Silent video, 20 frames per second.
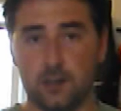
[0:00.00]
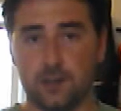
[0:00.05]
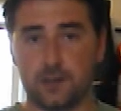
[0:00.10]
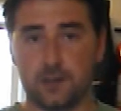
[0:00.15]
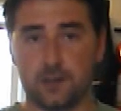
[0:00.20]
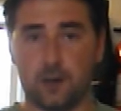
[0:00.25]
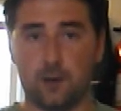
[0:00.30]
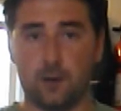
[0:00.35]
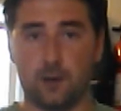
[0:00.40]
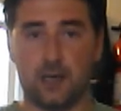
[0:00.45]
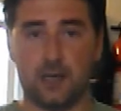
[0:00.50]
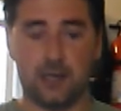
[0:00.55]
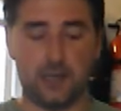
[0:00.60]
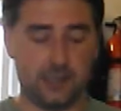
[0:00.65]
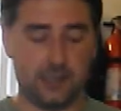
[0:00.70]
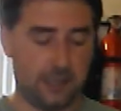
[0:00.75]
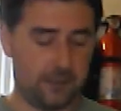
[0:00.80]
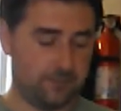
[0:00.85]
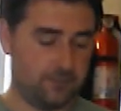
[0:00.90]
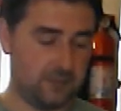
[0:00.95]
So
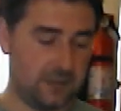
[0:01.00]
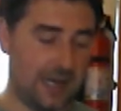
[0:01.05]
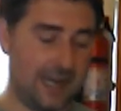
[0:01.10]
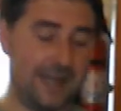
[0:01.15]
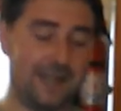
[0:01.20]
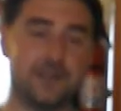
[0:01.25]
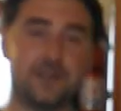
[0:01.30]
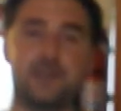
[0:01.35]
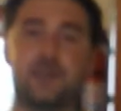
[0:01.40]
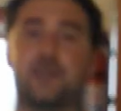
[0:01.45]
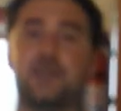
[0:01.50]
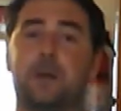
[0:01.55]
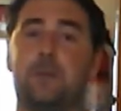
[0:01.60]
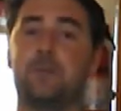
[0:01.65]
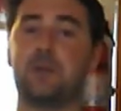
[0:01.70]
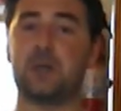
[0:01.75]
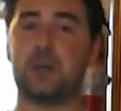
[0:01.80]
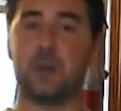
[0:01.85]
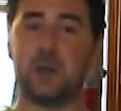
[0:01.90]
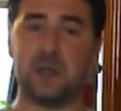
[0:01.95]
yeah, to answer
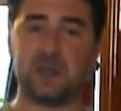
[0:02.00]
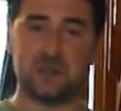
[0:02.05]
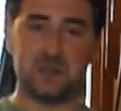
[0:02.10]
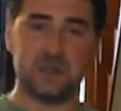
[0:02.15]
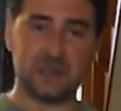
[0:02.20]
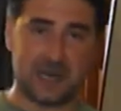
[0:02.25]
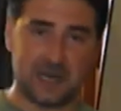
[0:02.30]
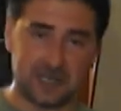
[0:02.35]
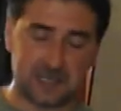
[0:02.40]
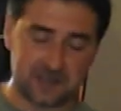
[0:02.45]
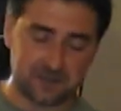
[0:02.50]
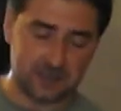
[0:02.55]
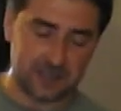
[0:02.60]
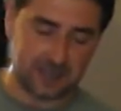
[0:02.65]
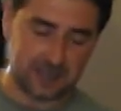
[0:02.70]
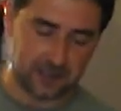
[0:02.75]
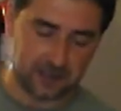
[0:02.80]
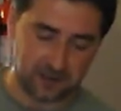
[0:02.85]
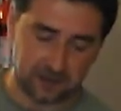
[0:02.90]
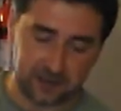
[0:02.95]
some of the questions as we
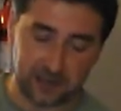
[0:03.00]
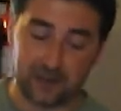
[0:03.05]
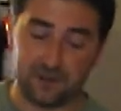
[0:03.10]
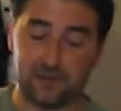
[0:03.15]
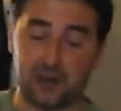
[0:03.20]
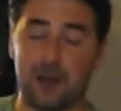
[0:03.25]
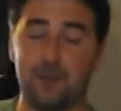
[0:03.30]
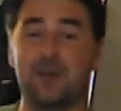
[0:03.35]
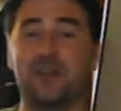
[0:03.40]
go that I've come